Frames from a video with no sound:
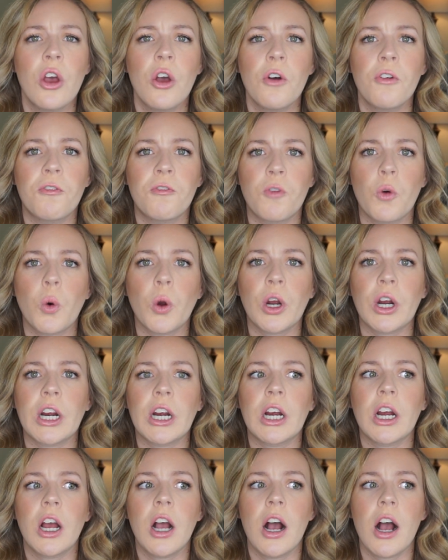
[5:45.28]

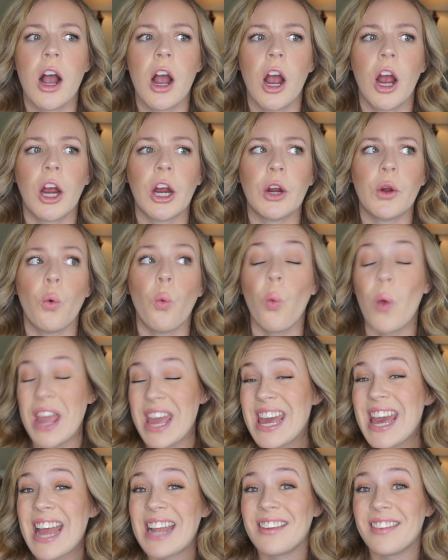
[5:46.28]
for our
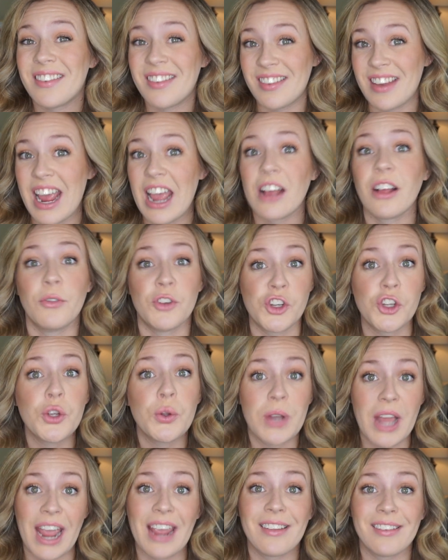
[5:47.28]
weekend stay of 2
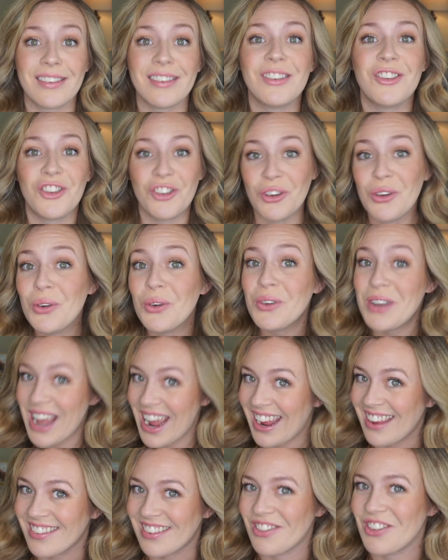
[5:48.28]
days. 2
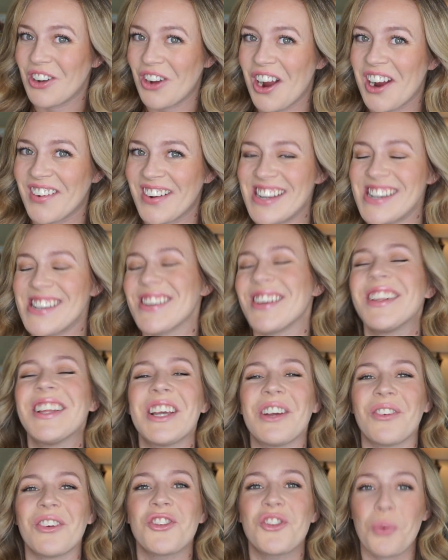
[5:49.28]
days of a car rental, it
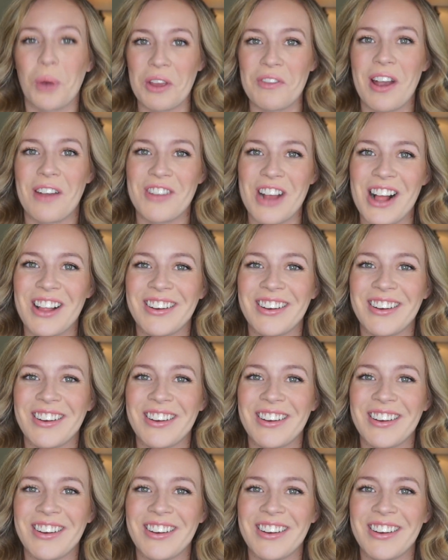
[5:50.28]
was $25.